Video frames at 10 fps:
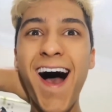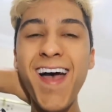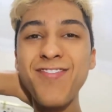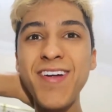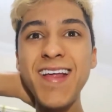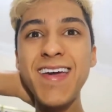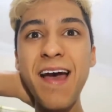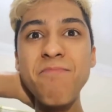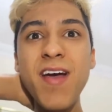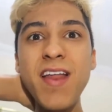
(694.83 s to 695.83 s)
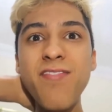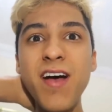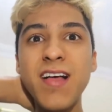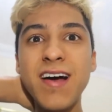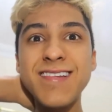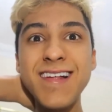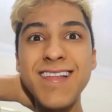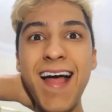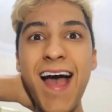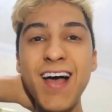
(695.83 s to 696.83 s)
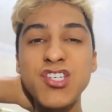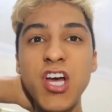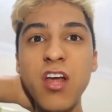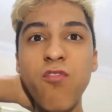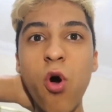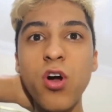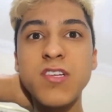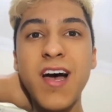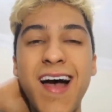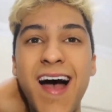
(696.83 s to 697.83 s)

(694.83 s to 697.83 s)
I really can't believe it, guys, that it actually worked.